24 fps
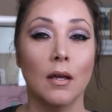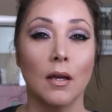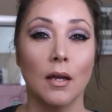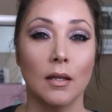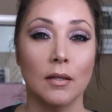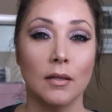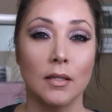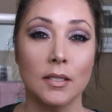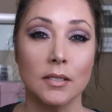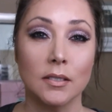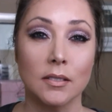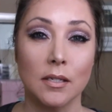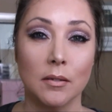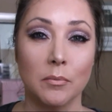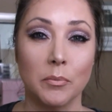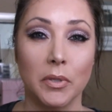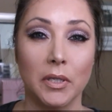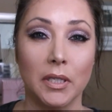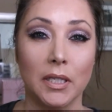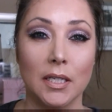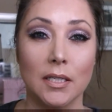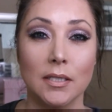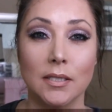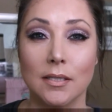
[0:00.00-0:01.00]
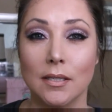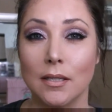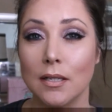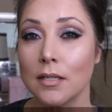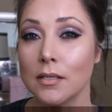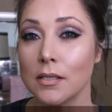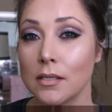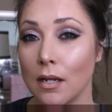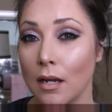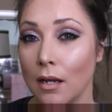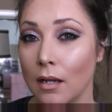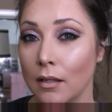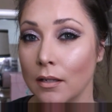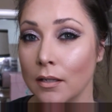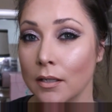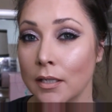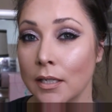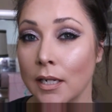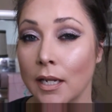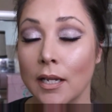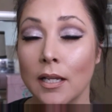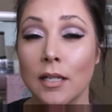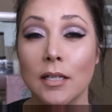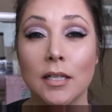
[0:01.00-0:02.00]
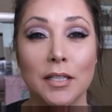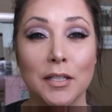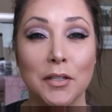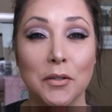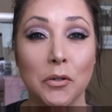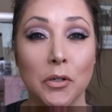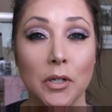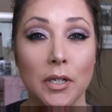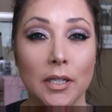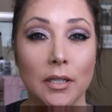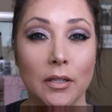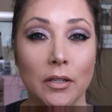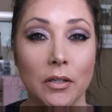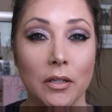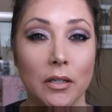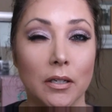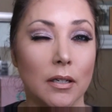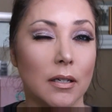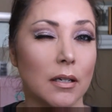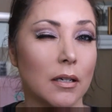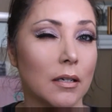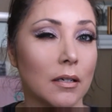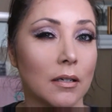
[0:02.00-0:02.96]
And this completes this holiday glittery look.